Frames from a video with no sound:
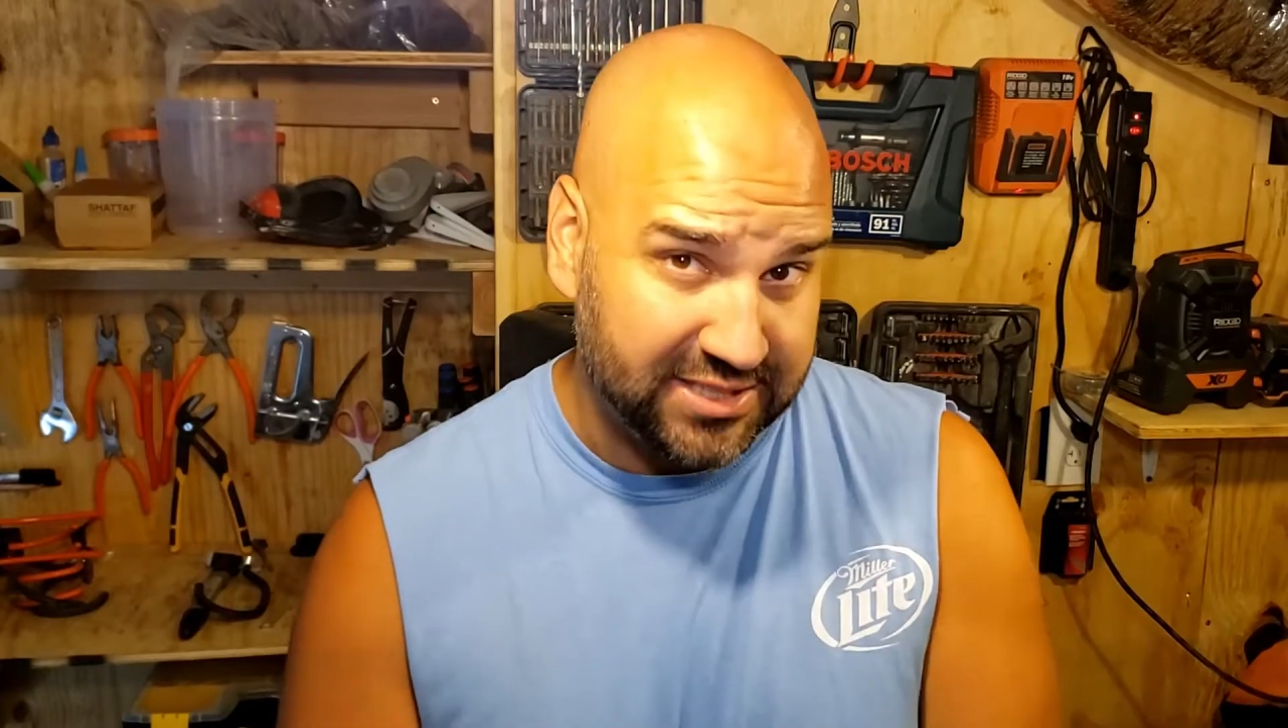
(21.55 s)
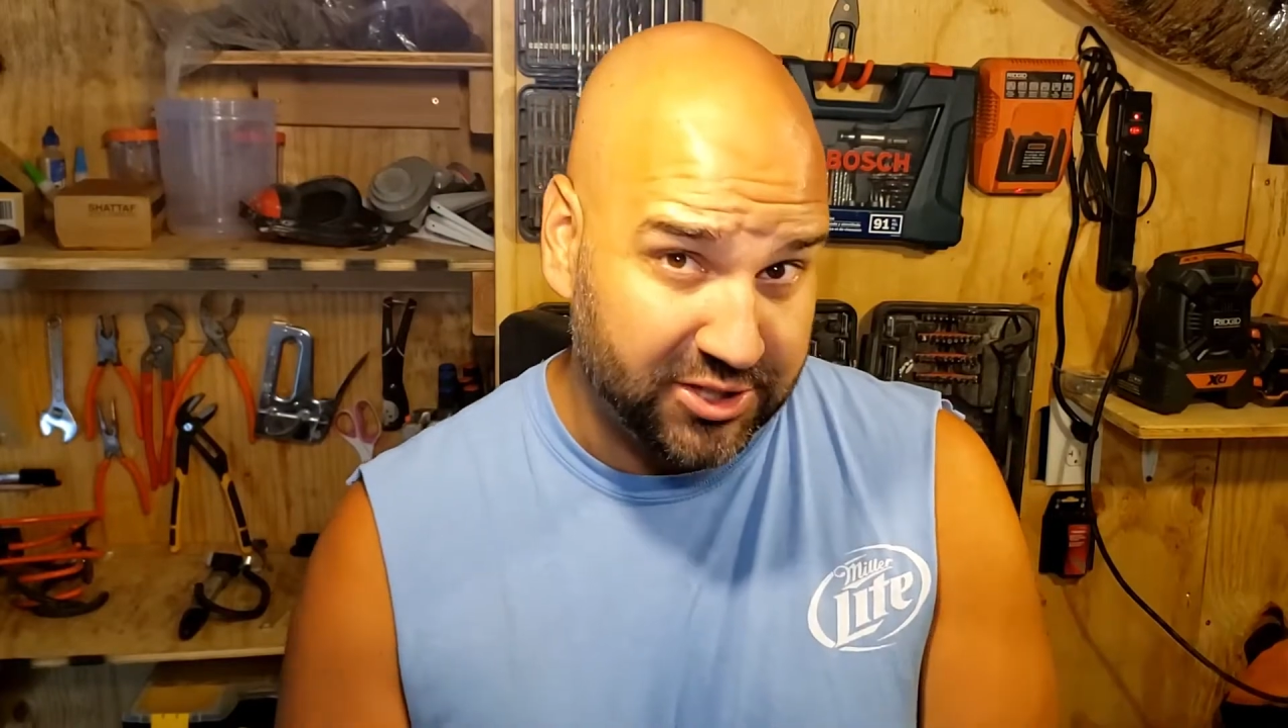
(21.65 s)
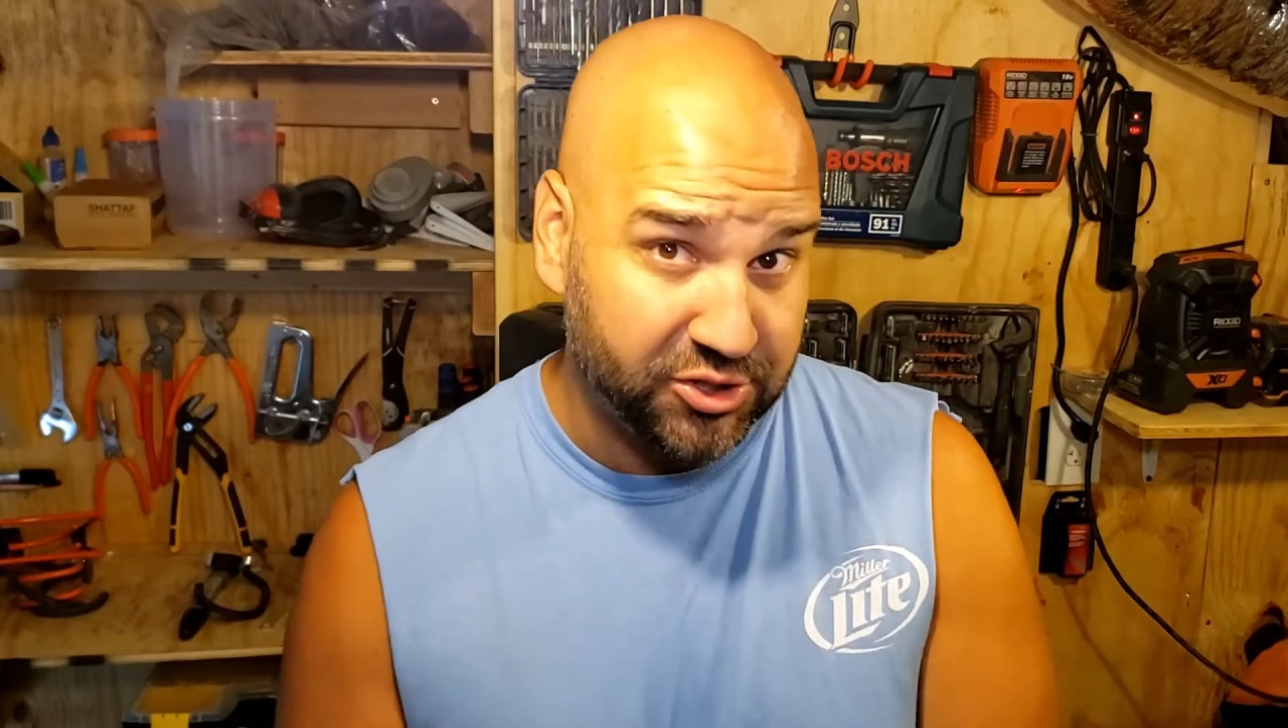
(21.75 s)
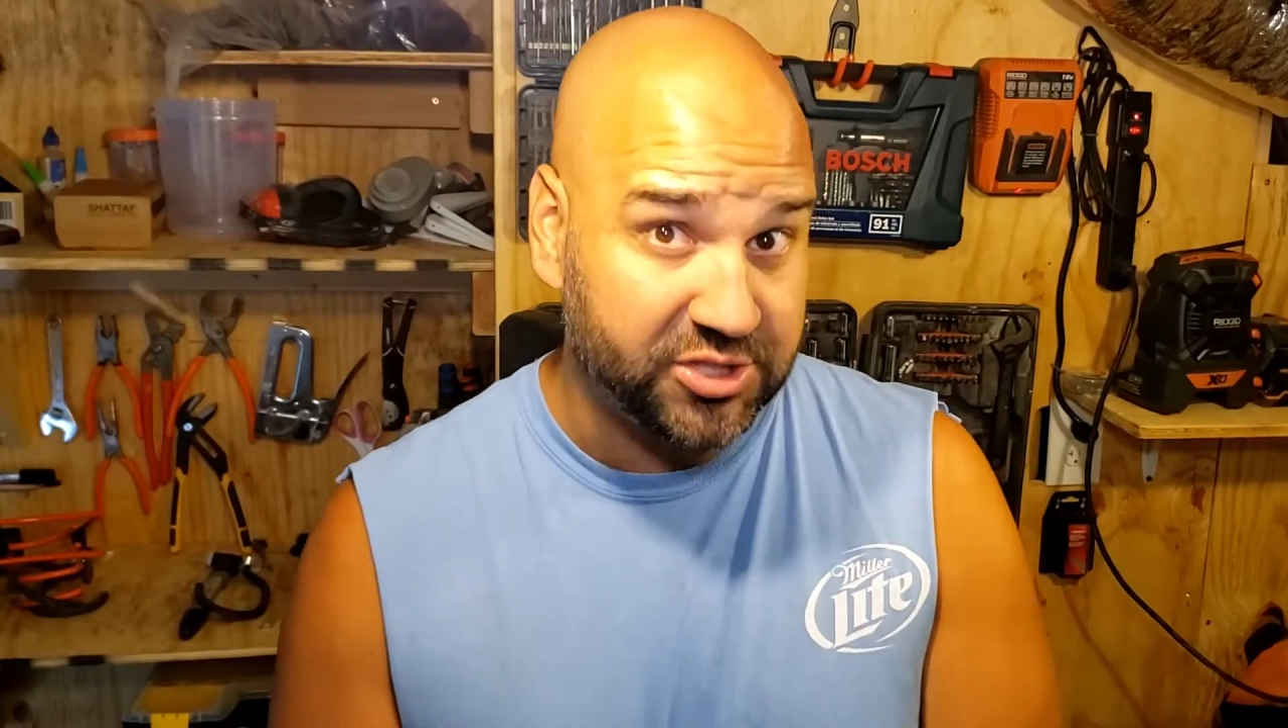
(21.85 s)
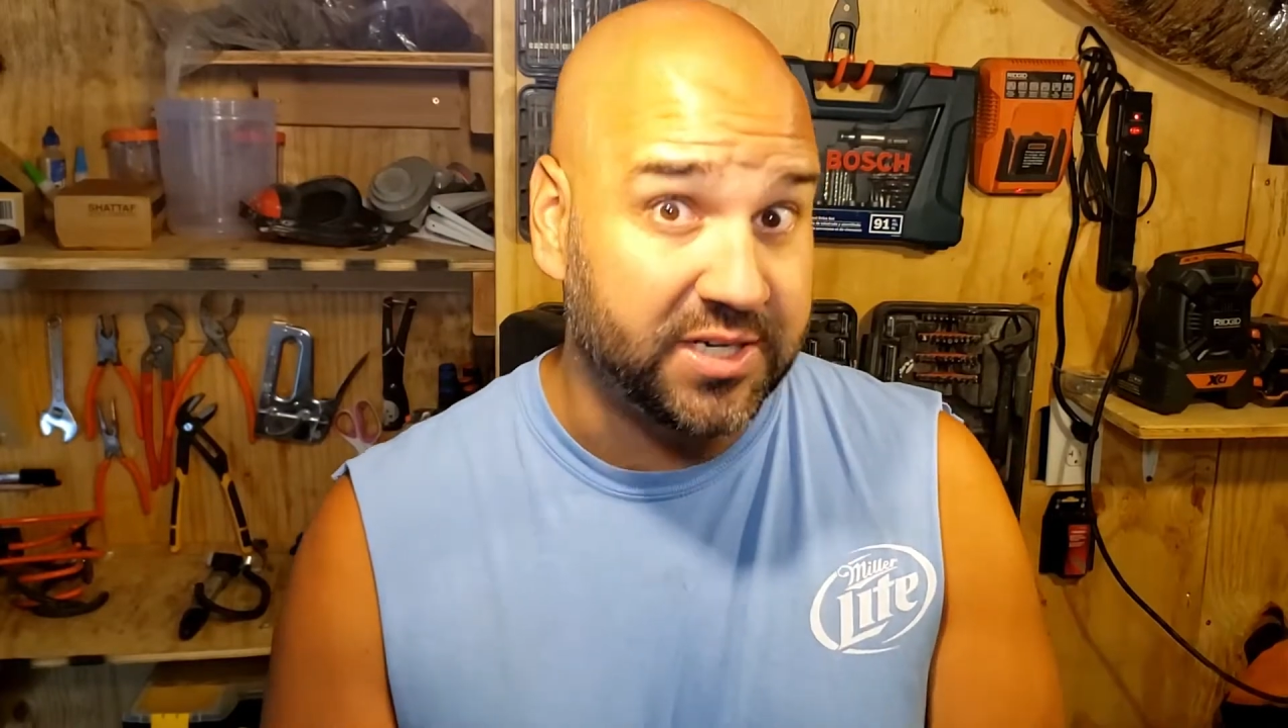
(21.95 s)

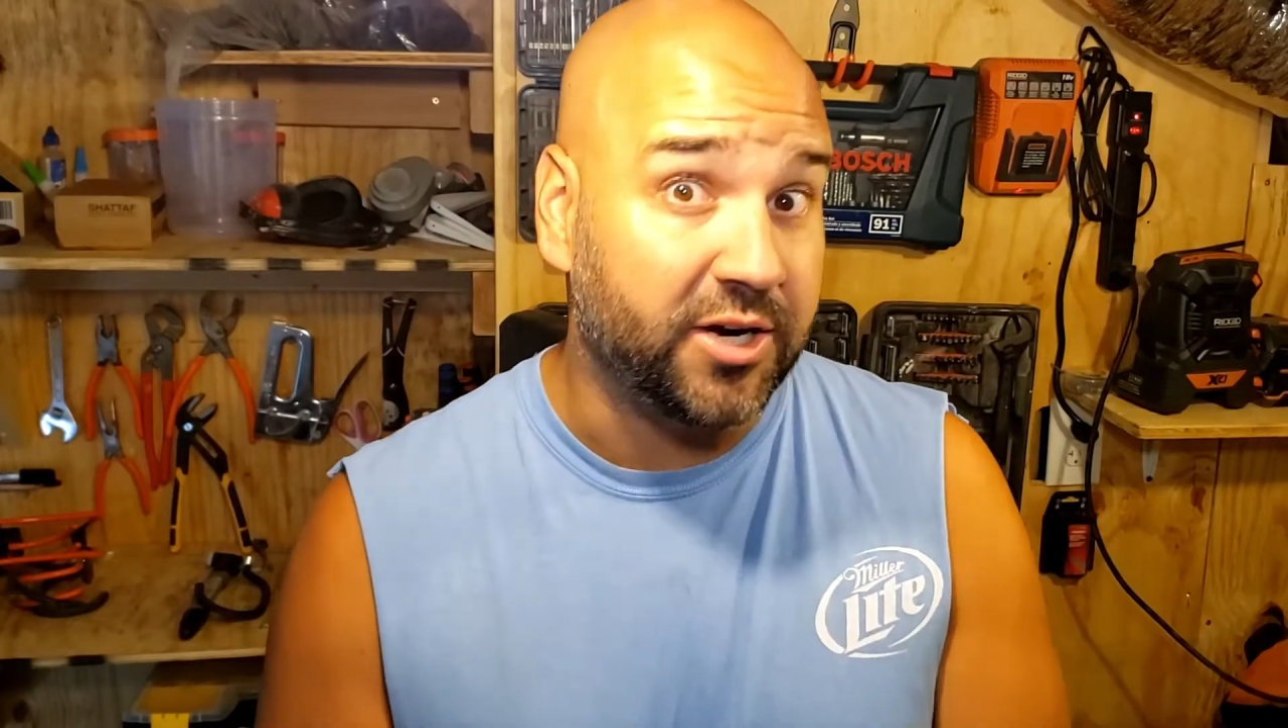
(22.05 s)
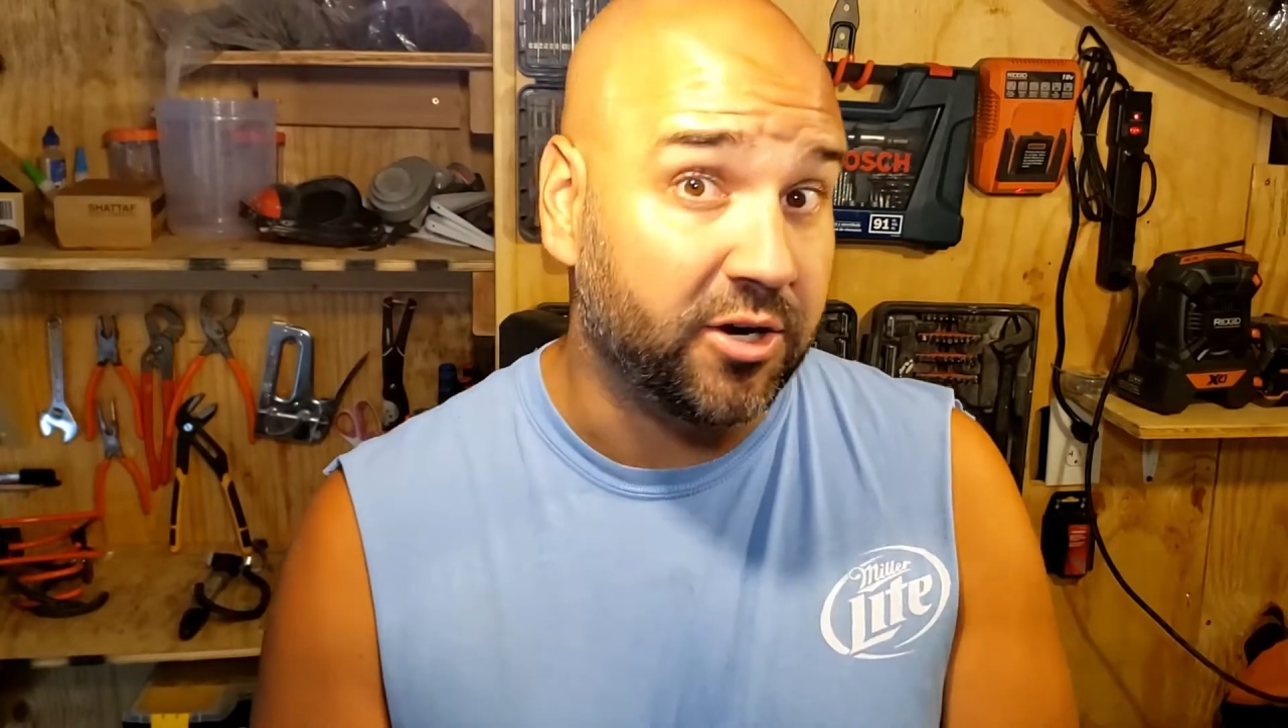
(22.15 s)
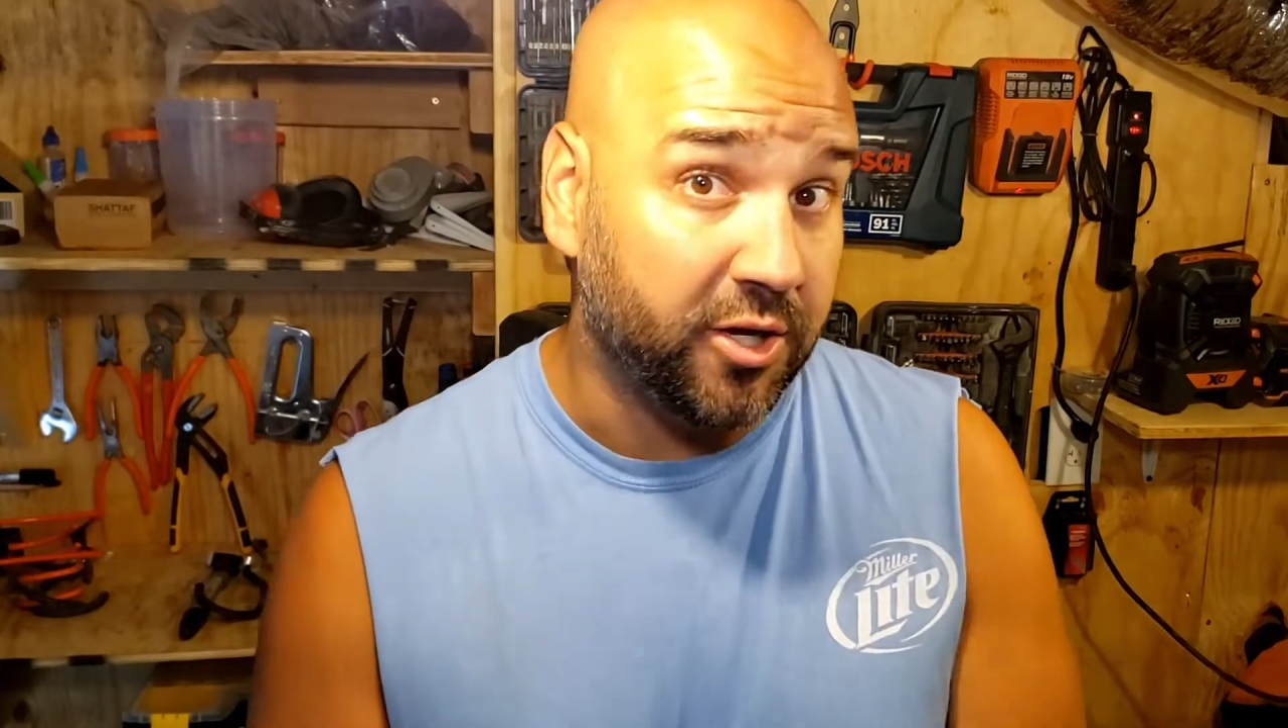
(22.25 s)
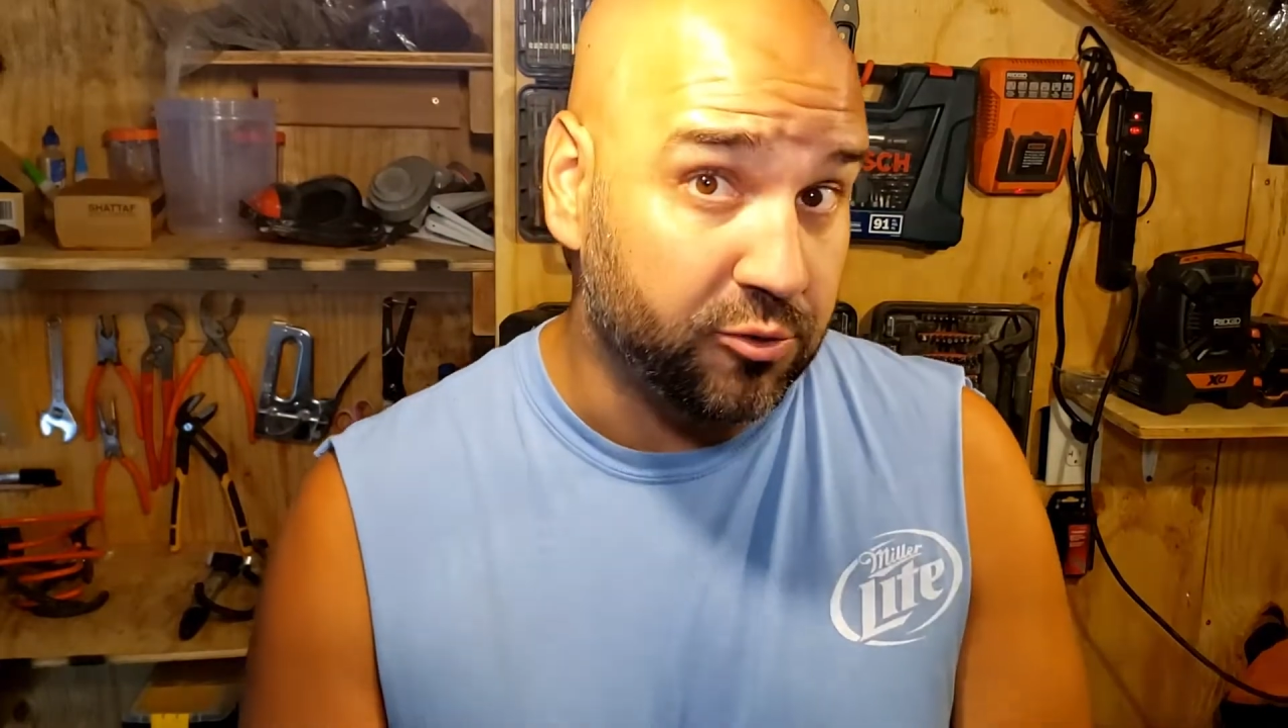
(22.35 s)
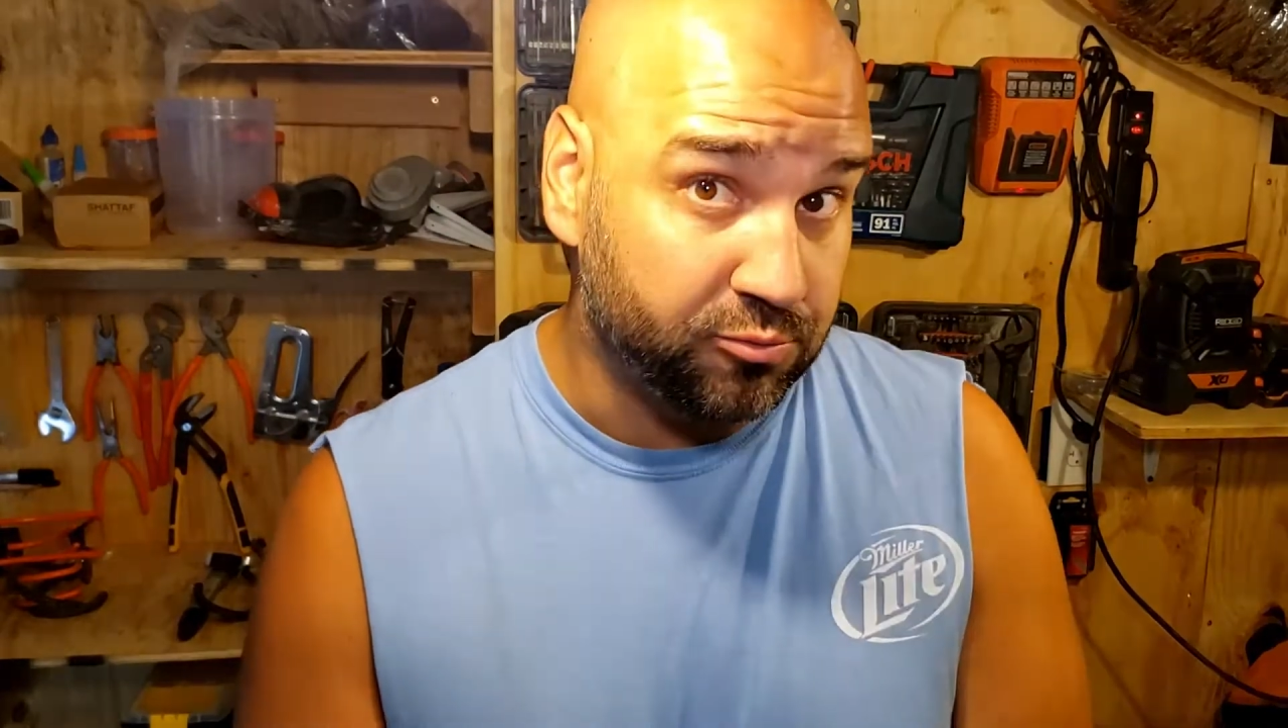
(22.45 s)
little scenario.